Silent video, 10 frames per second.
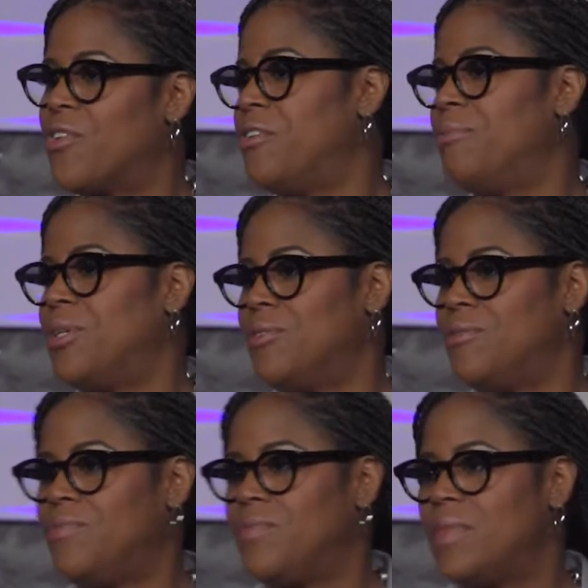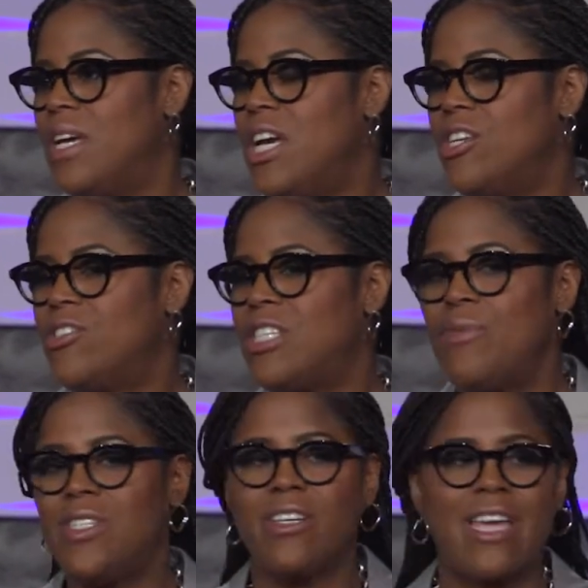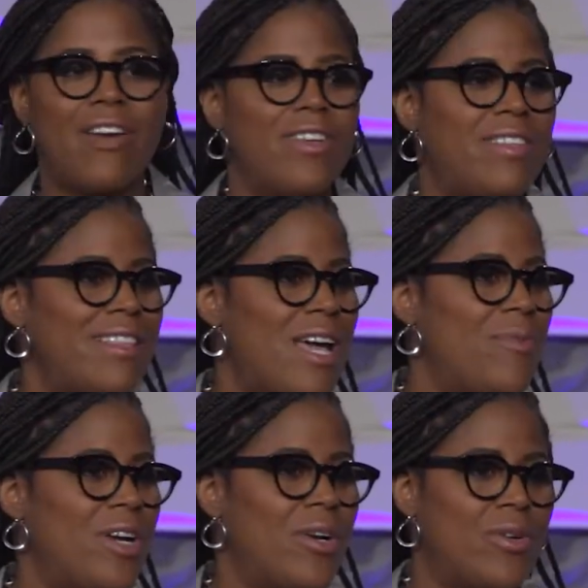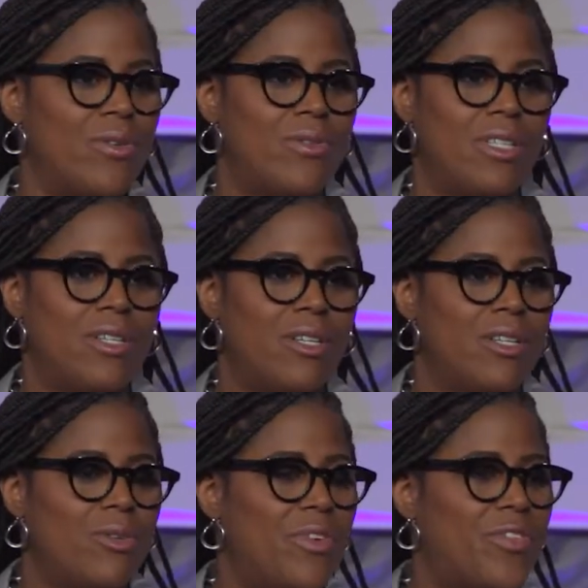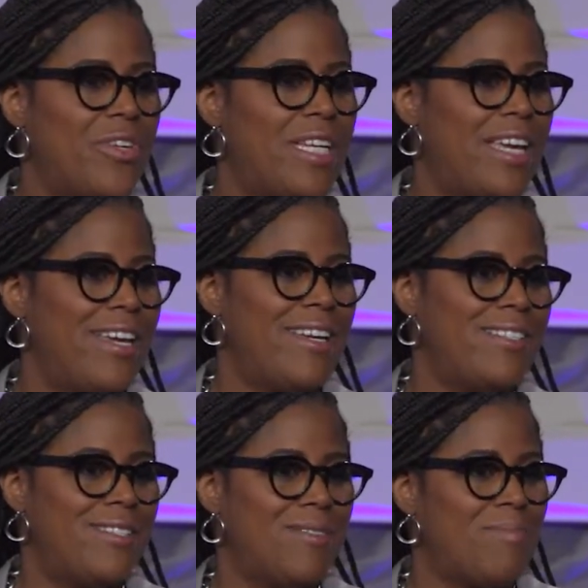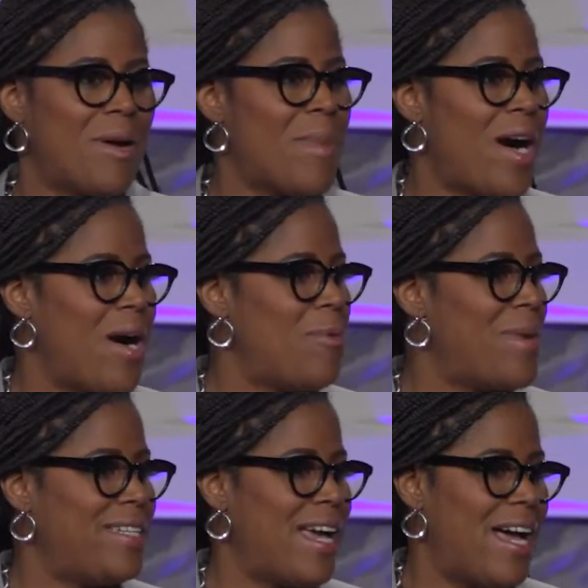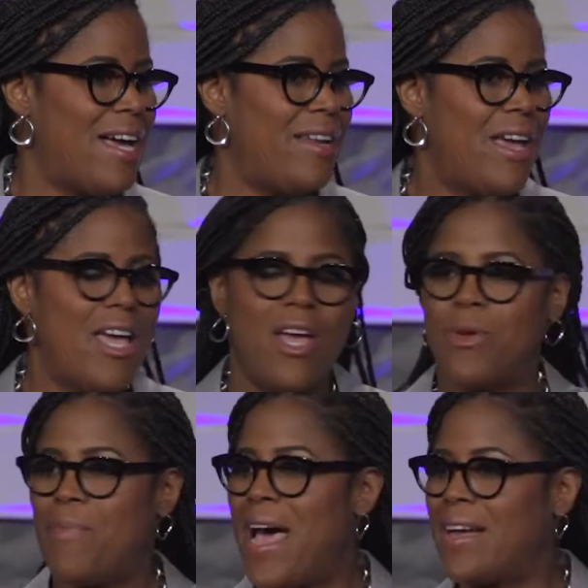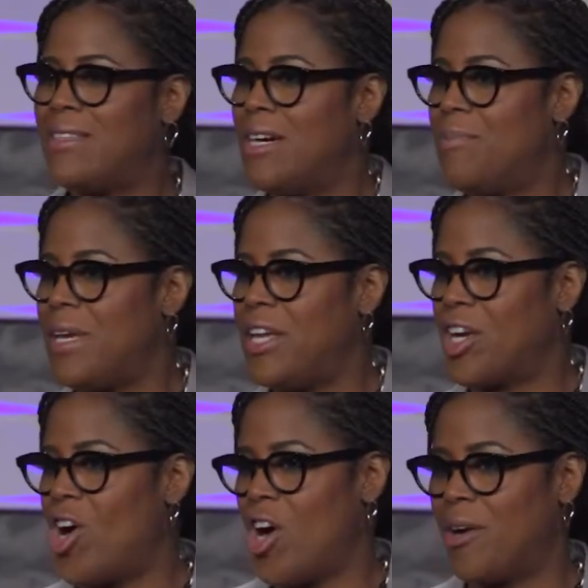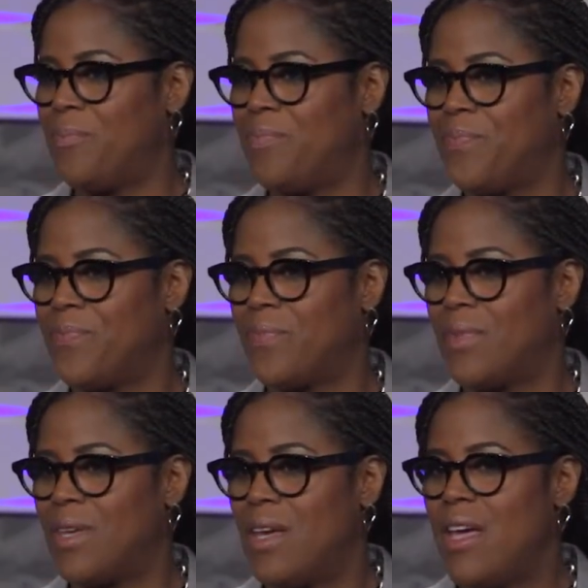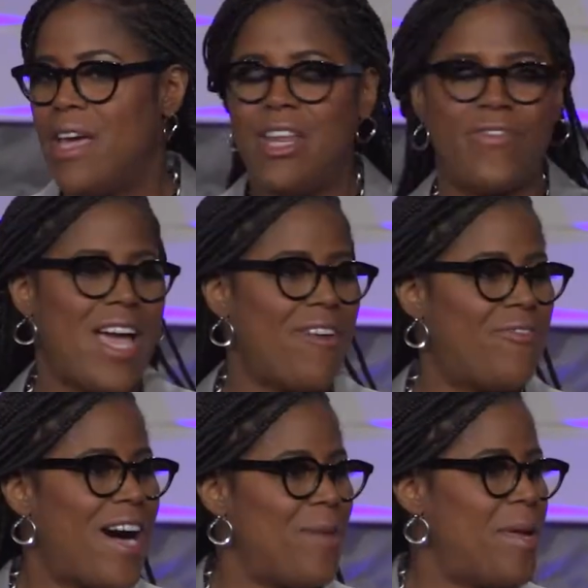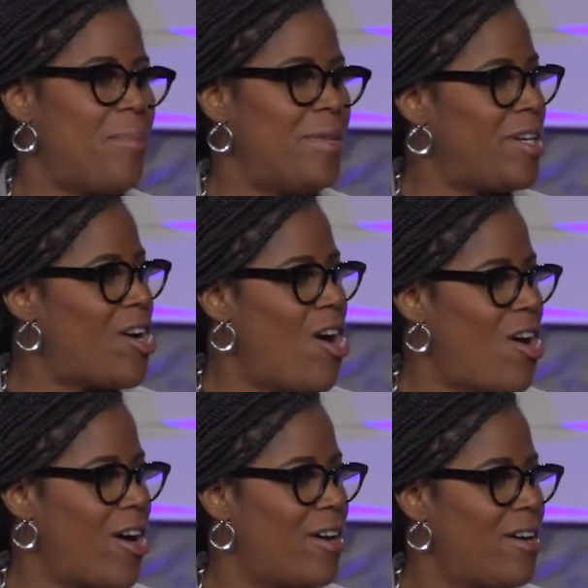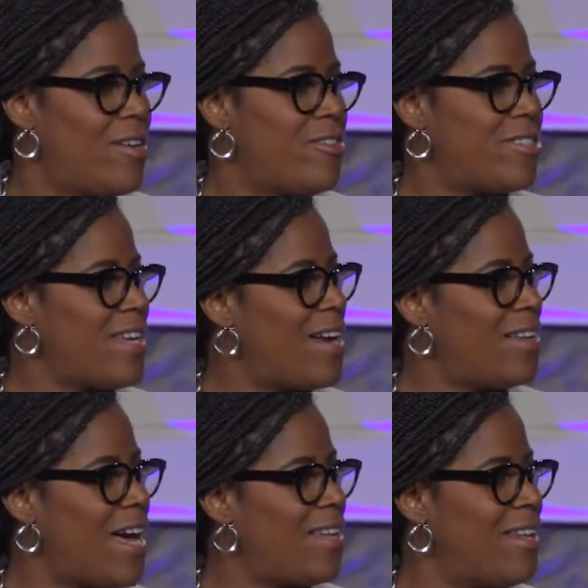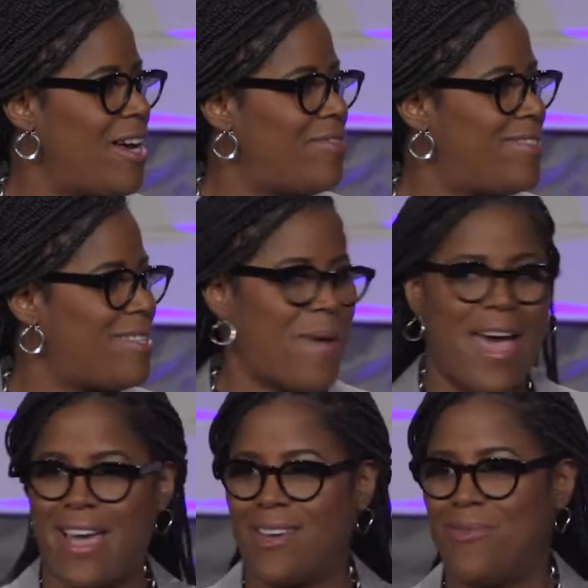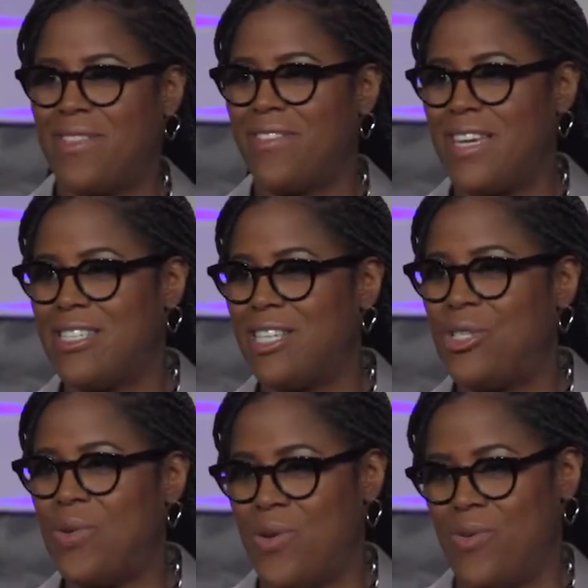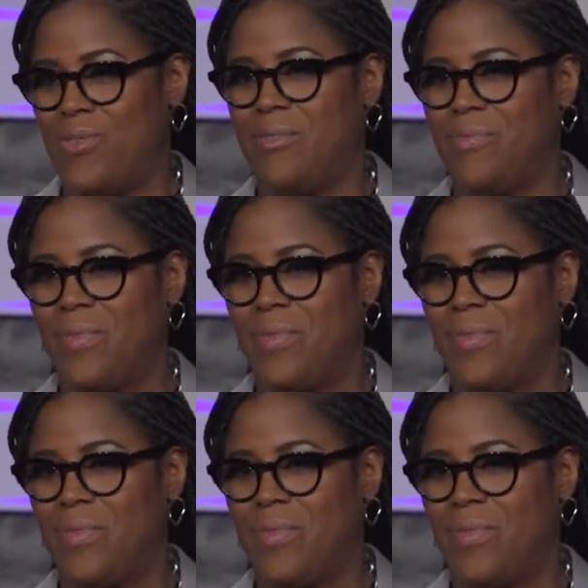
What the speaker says: for the moon. You see, we took everything that we owned with 3 kids, my mom and my dad, and we packed up in a car. And if you have 5 people in a car, there's not a lot left to pack with the things that you own.